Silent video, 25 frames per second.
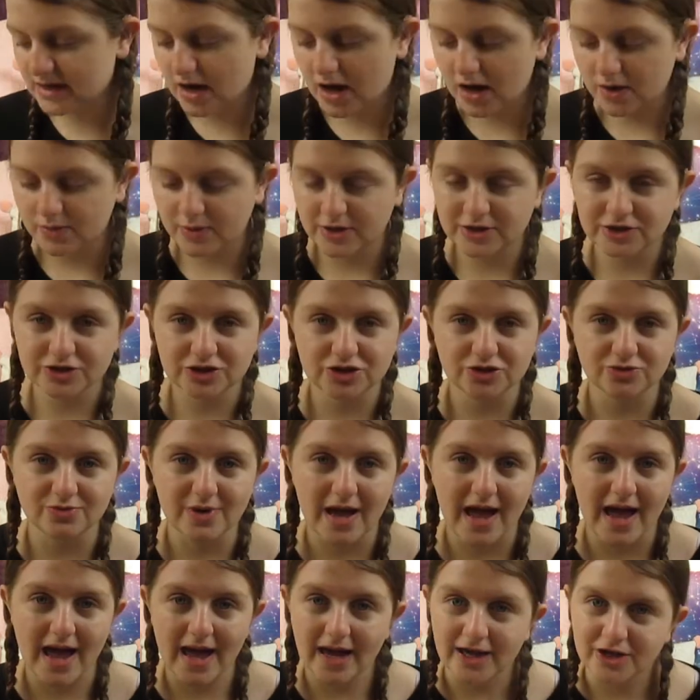I went to
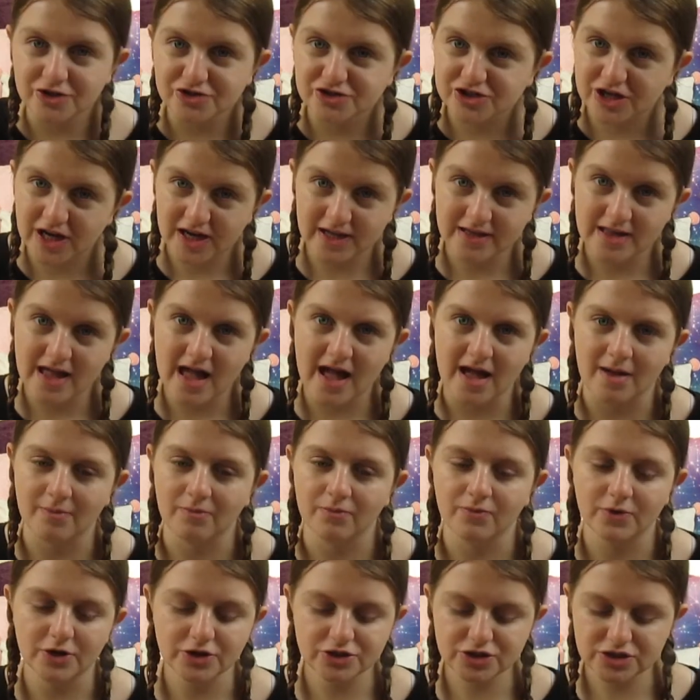H and M,
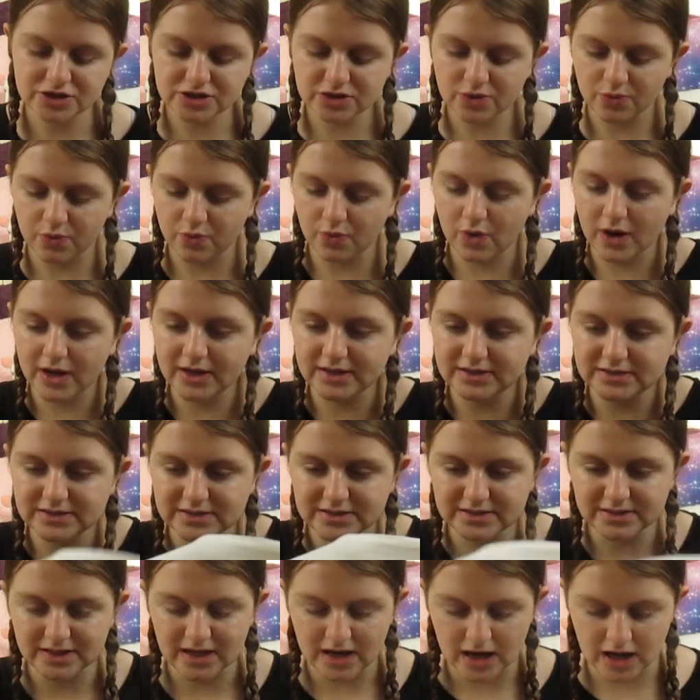which is
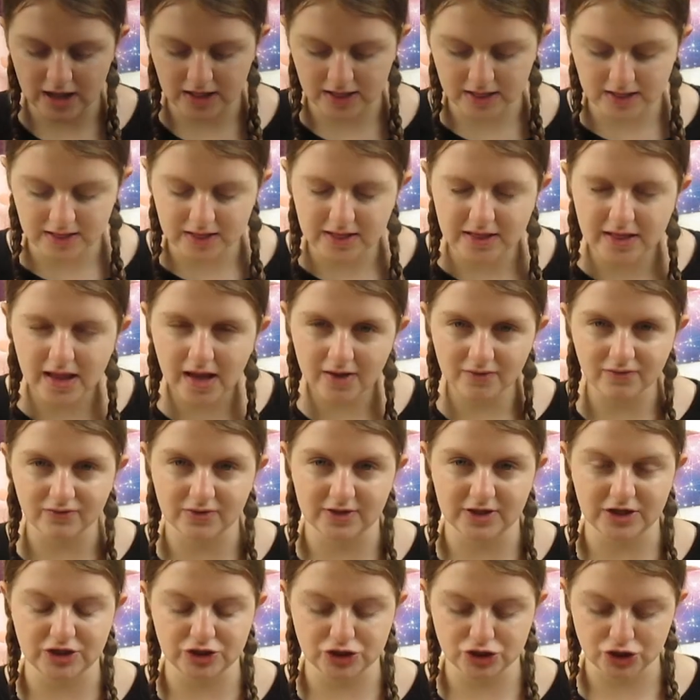quite a
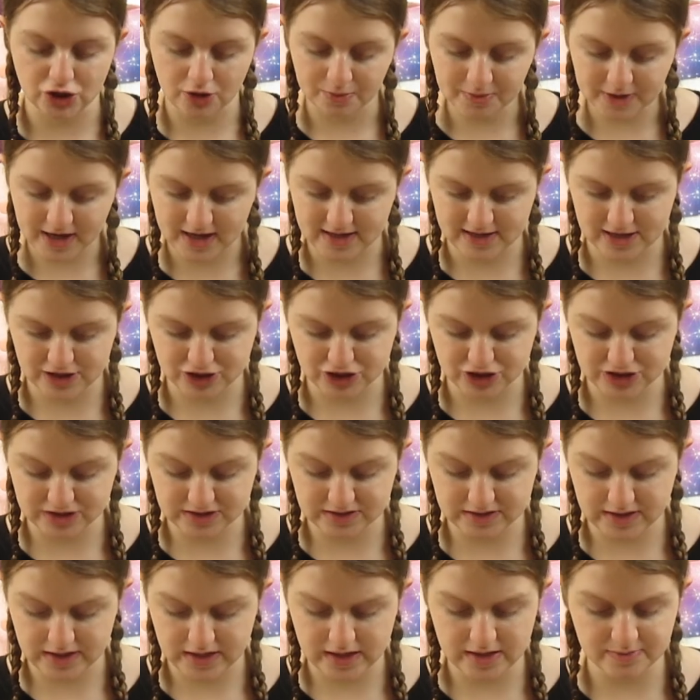lovely shop, can I just
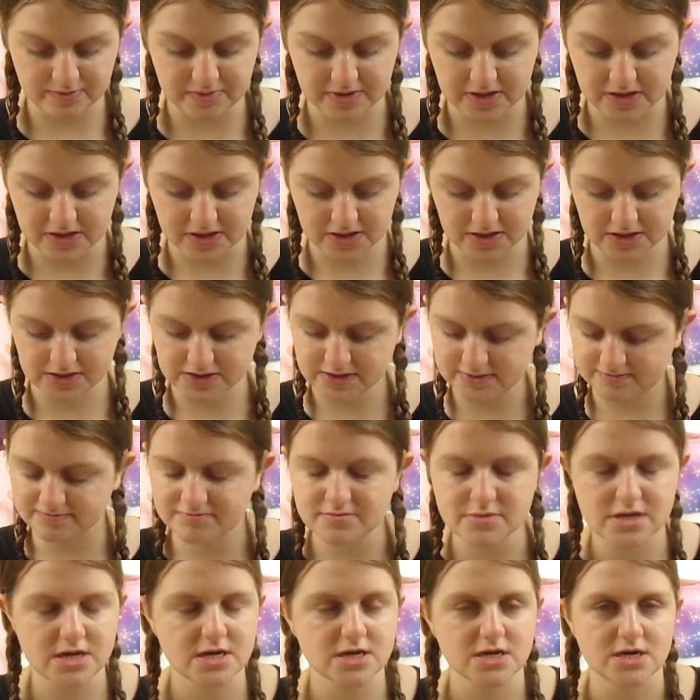say, because
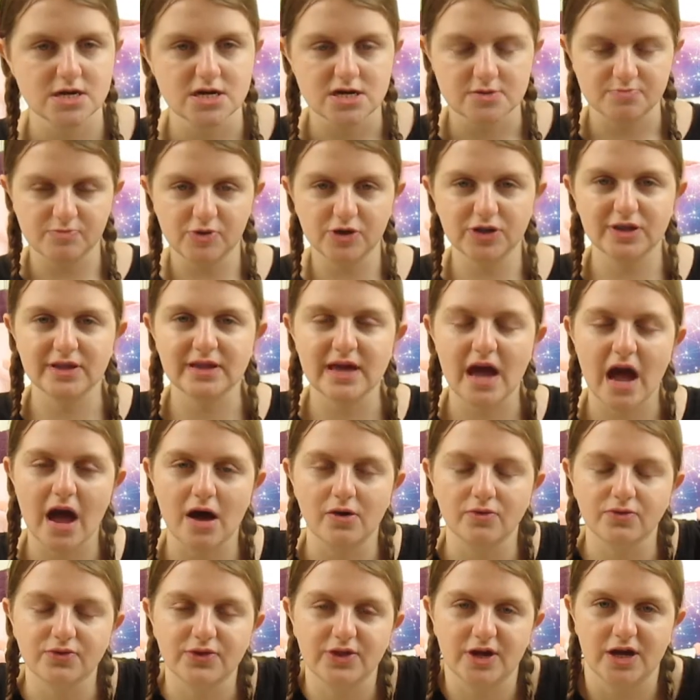putting it
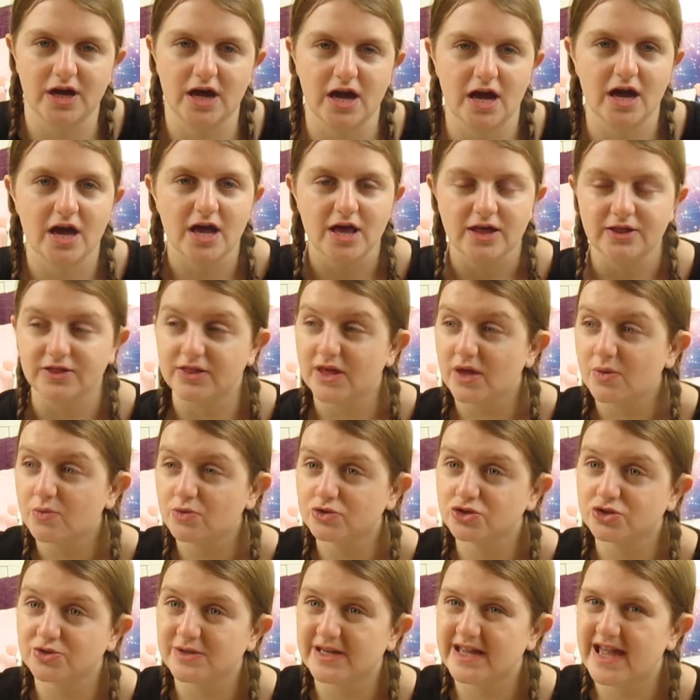out there, they were
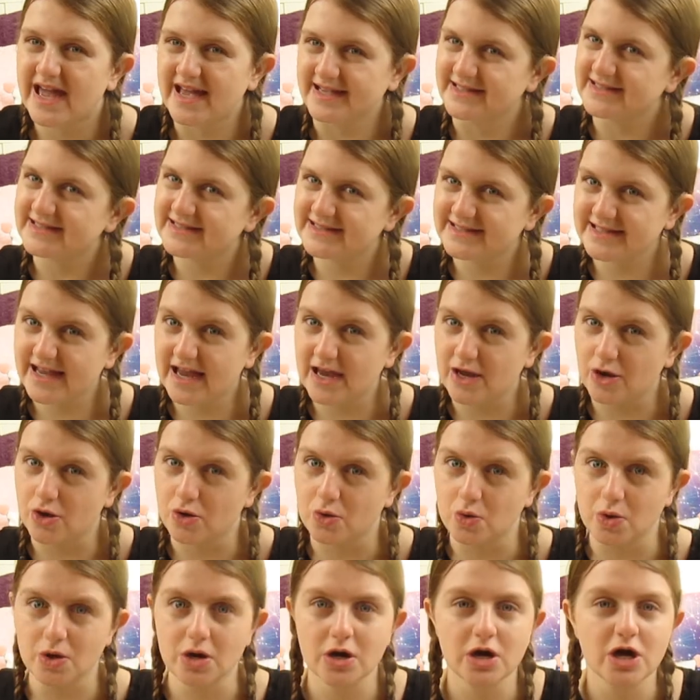doing a
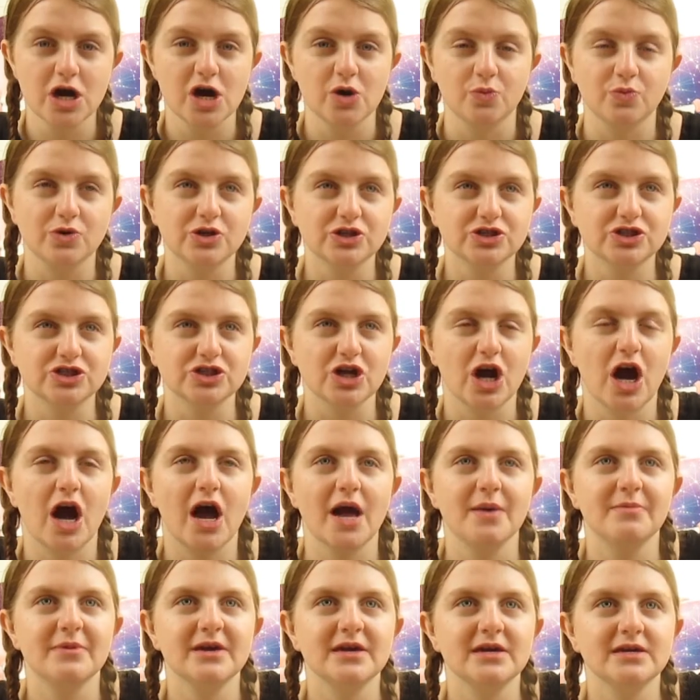sale, which,
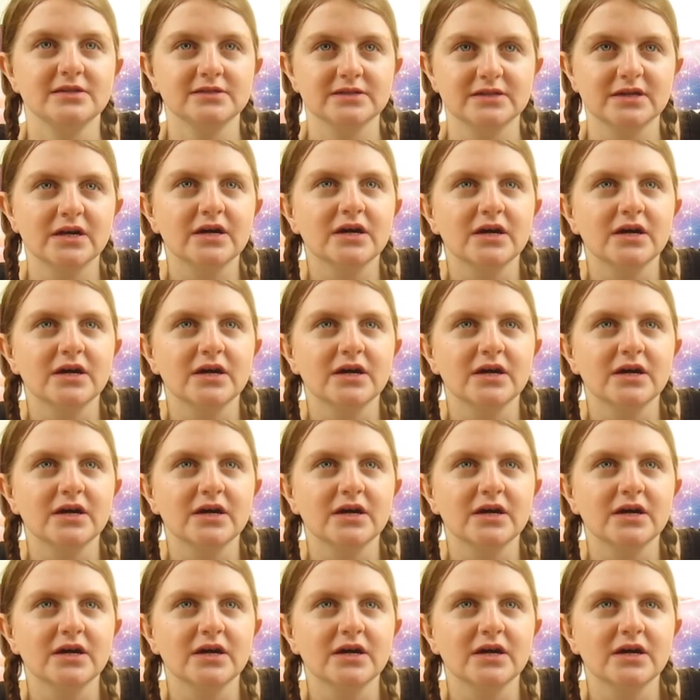I mean,